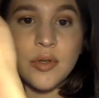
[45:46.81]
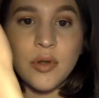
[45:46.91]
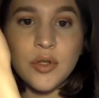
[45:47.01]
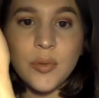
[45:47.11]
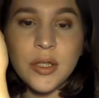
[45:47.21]
So
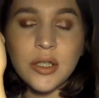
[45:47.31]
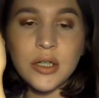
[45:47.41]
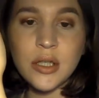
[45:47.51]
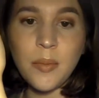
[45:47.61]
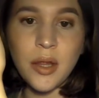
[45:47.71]
those ones
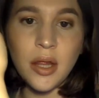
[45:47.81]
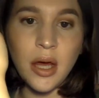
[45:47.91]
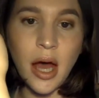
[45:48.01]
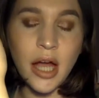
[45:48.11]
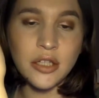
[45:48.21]
are some of
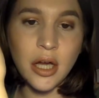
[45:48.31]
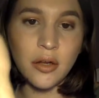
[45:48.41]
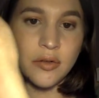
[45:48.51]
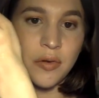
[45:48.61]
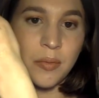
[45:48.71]
the
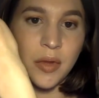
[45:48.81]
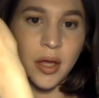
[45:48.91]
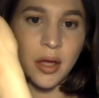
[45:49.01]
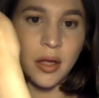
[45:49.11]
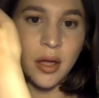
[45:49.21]
eyeshadows from
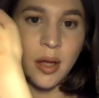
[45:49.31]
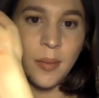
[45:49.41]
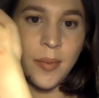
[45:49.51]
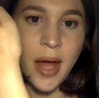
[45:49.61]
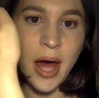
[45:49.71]
the
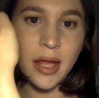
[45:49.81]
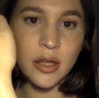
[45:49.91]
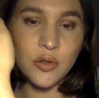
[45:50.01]
palette.